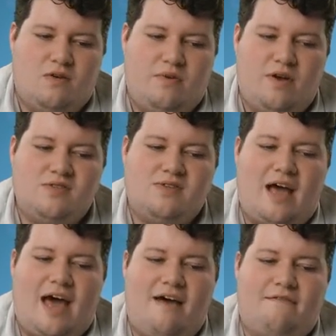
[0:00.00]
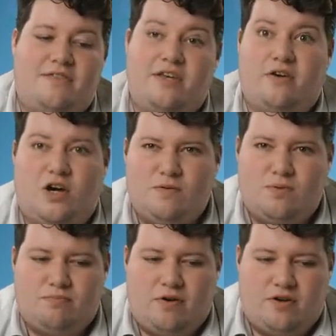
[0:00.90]
We also have the
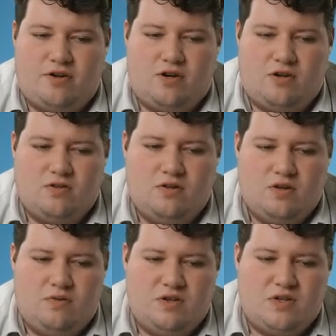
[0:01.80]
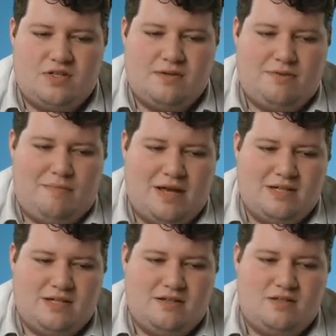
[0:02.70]
codable protocol, which is
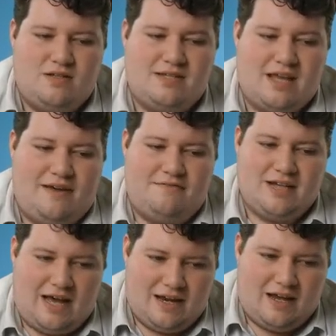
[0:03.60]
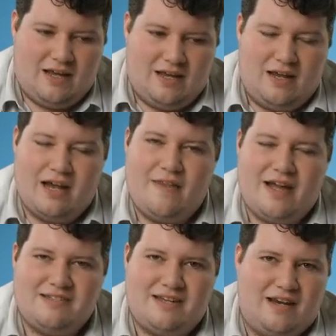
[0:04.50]
implemented to save data, and
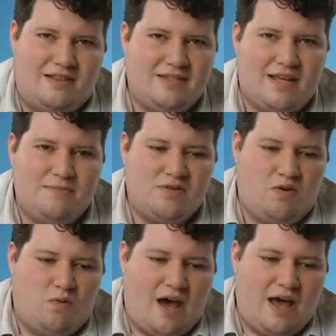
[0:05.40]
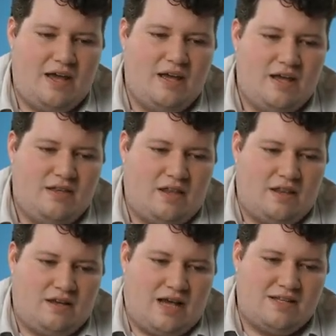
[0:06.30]
that's done in the same sort of way
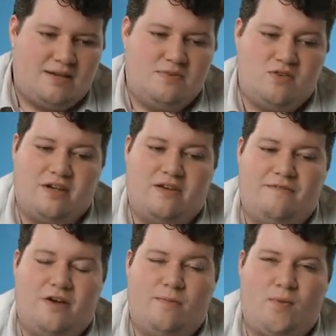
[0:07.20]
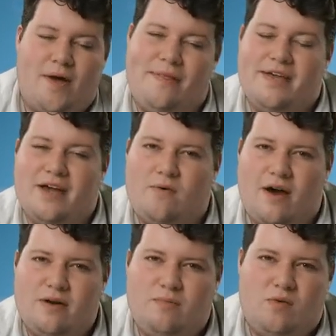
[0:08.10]
that the custom string convertible and the
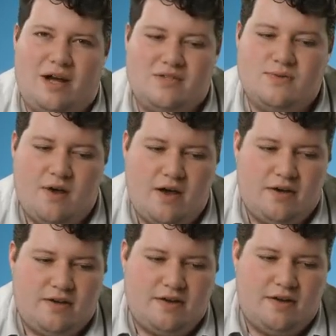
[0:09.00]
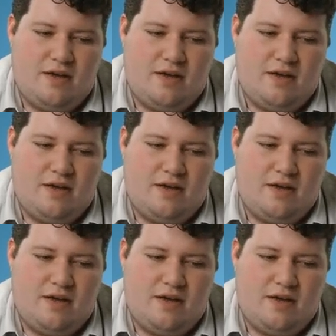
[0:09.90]
equatable ones work.